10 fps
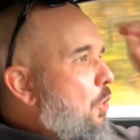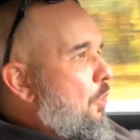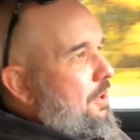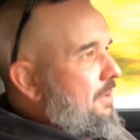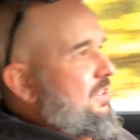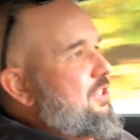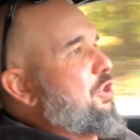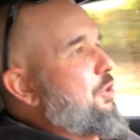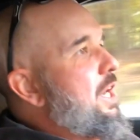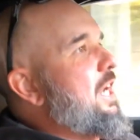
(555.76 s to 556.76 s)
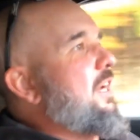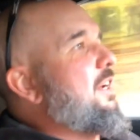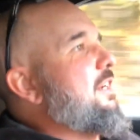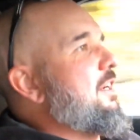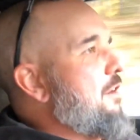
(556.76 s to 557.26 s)
quarter of a degree
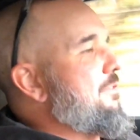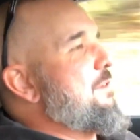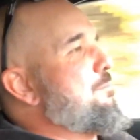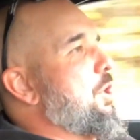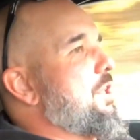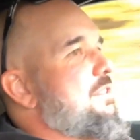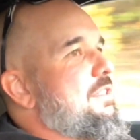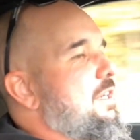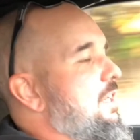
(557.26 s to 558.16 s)
of inputs.